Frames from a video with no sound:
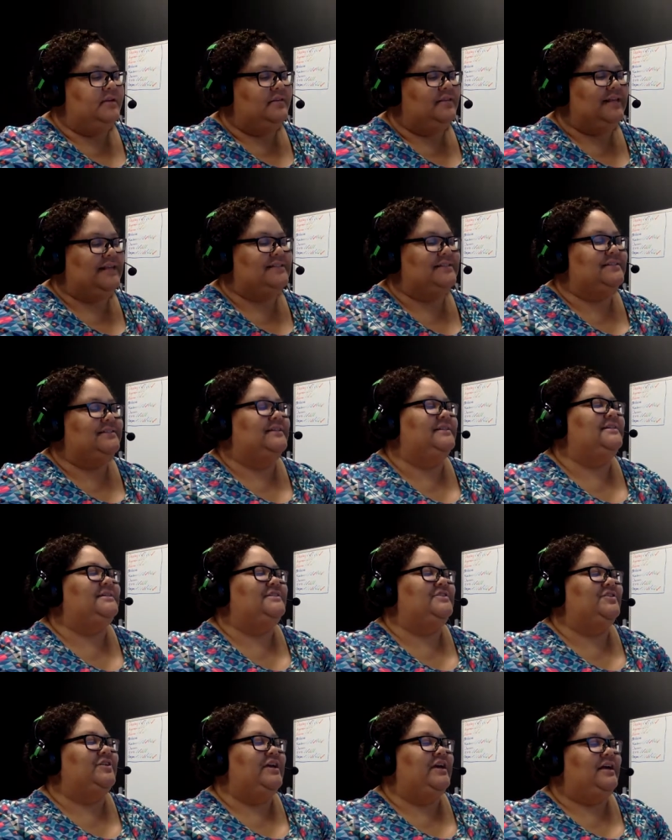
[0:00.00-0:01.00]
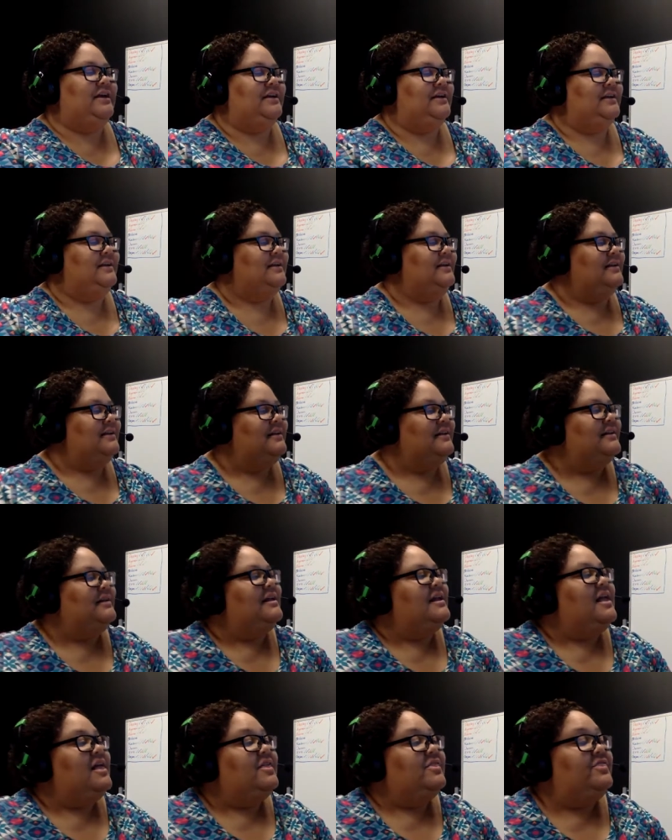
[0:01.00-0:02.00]
that's a silly story.
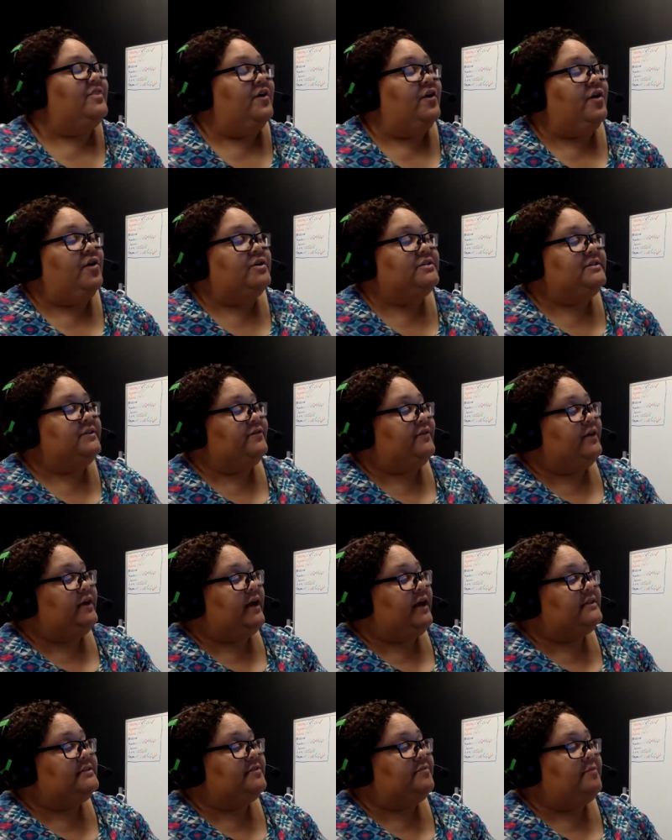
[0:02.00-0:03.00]
There are different kinds